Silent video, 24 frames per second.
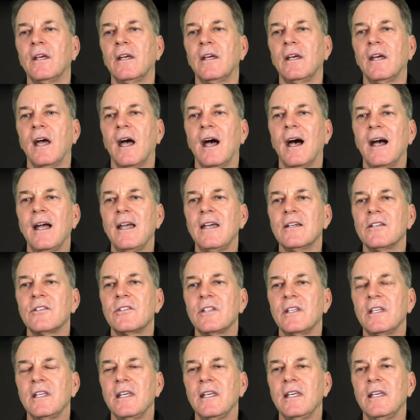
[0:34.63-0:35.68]
highest
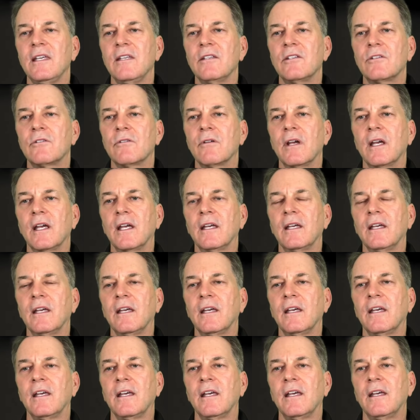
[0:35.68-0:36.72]
E string
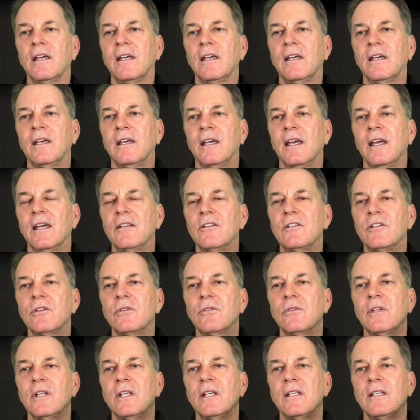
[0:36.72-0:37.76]
and
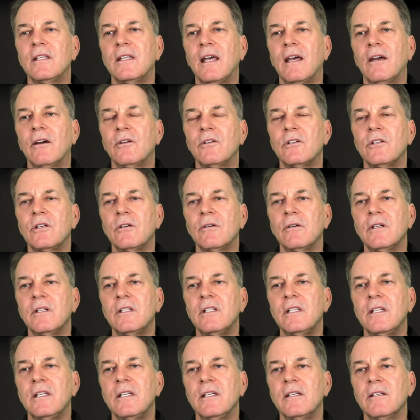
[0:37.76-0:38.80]
tune it down to a
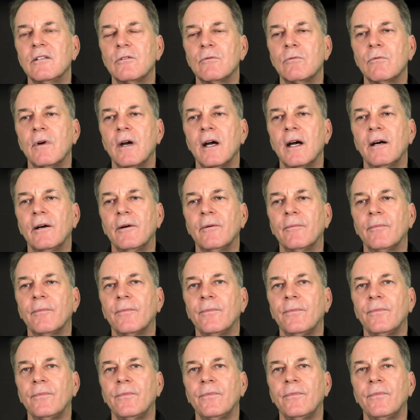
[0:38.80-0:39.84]
D as well.
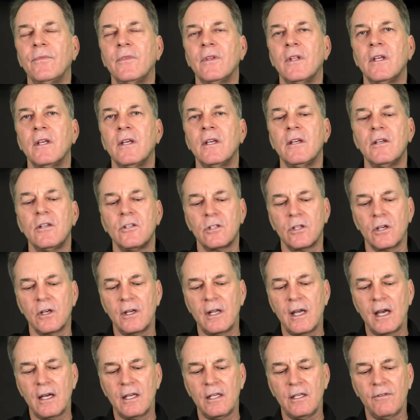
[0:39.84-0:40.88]
So
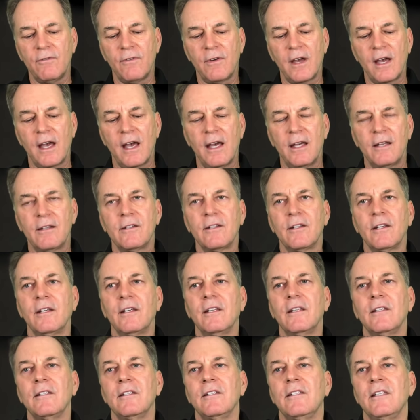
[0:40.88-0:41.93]
now you've got
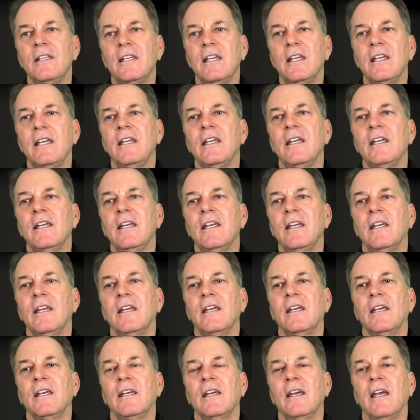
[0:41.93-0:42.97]
D,
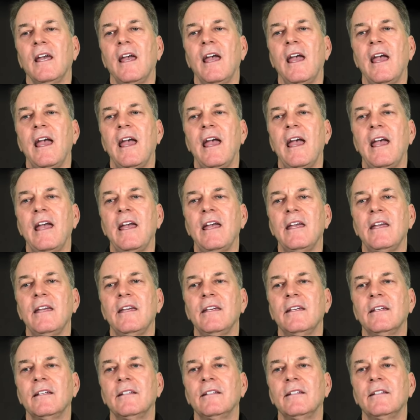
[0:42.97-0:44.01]
A,
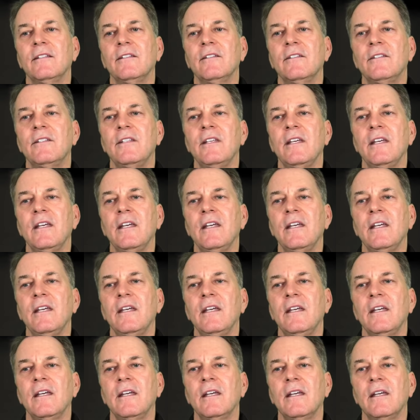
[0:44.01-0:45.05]
D,
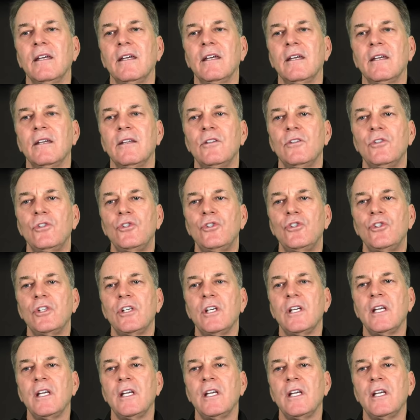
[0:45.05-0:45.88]
G,